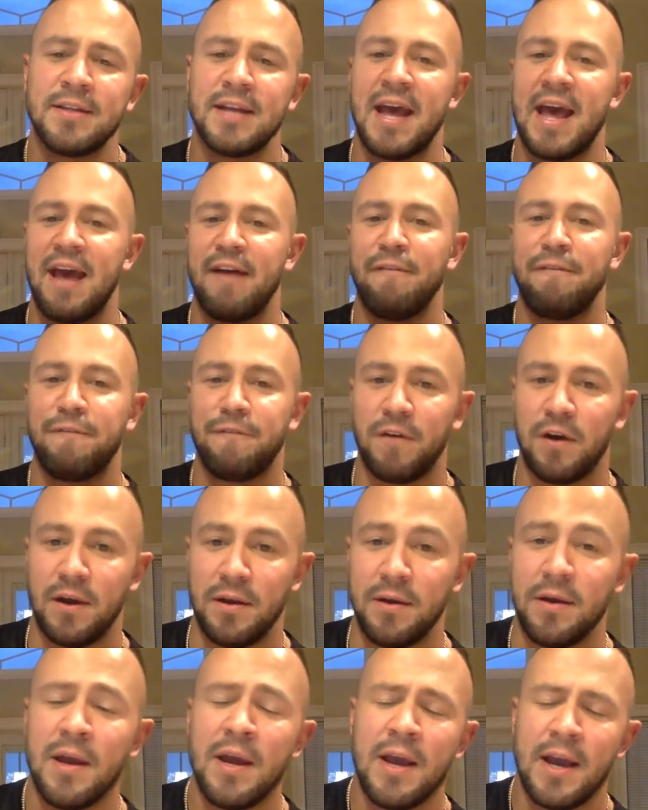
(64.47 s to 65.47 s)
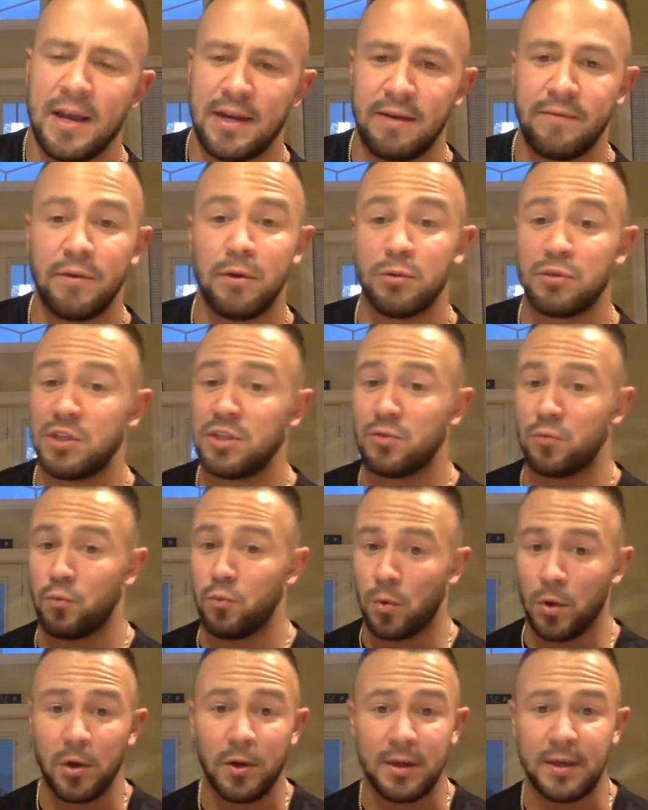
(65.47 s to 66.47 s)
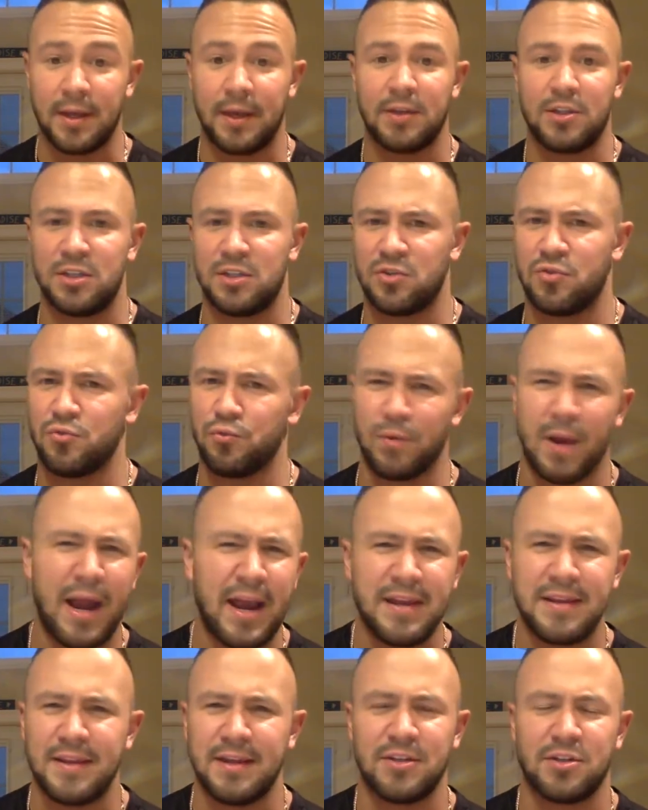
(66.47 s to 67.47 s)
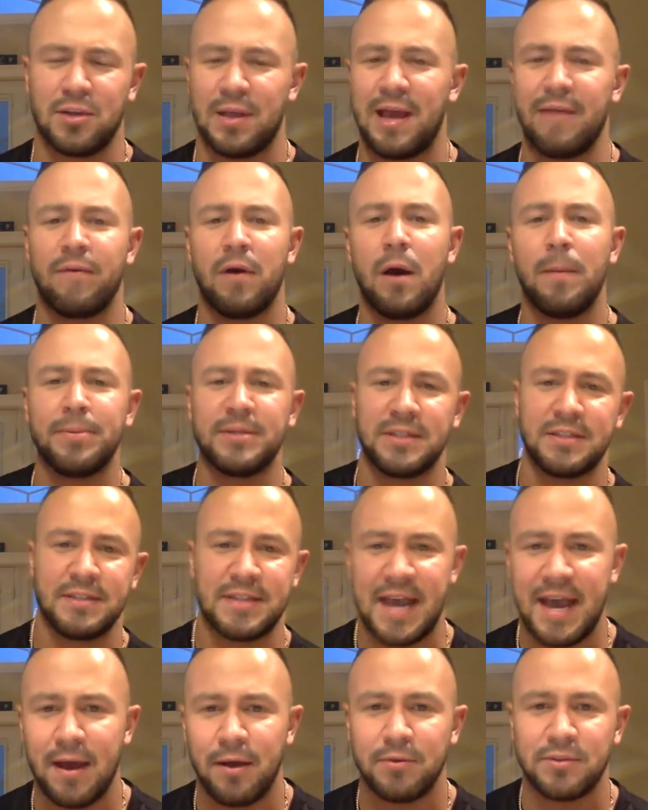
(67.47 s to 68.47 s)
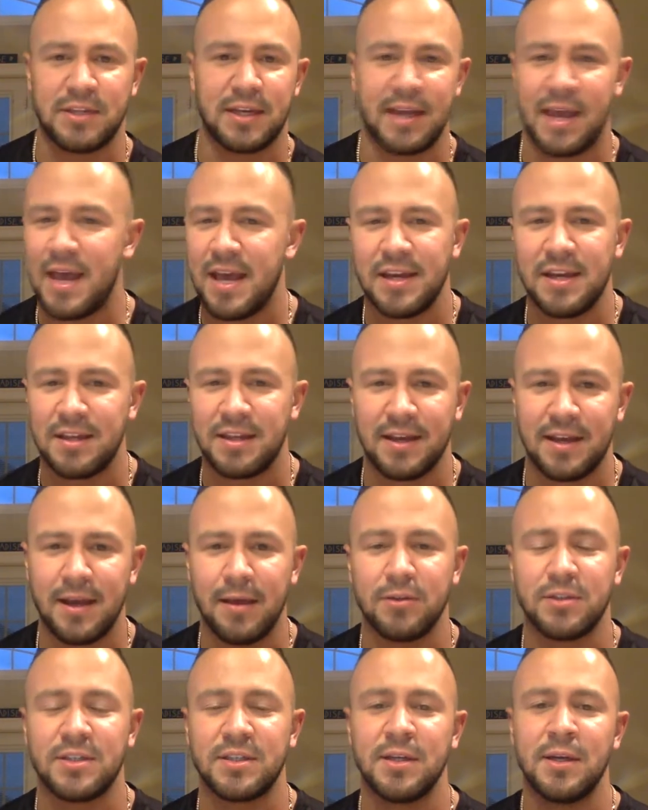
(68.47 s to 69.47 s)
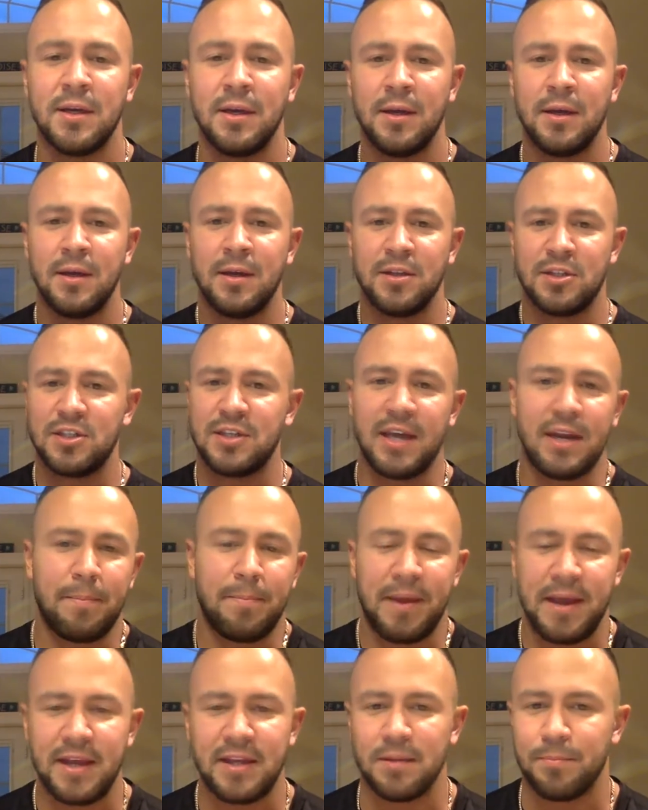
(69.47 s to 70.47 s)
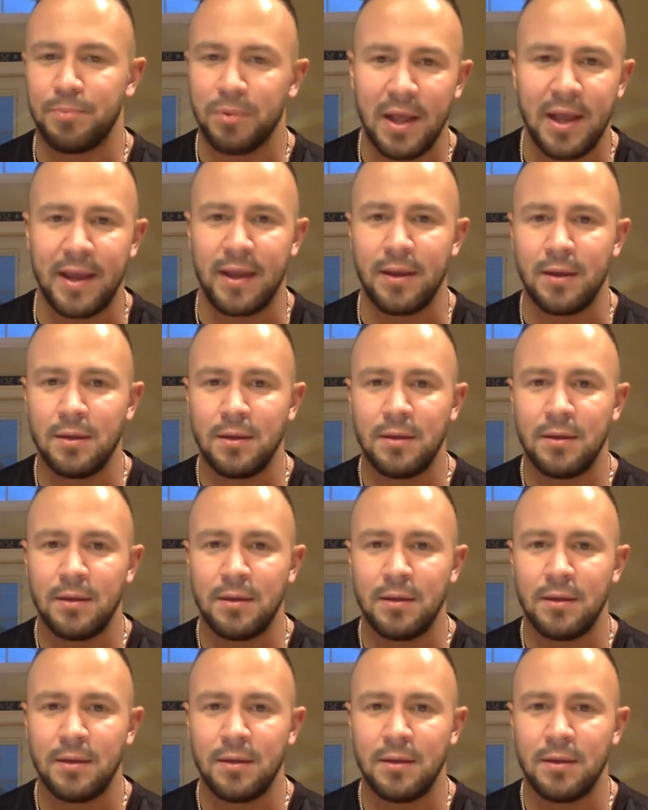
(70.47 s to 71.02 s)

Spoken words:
to have fun. And even though she's working, she's grinding, she'll have ups and downs like anything else, she's getting paid to play.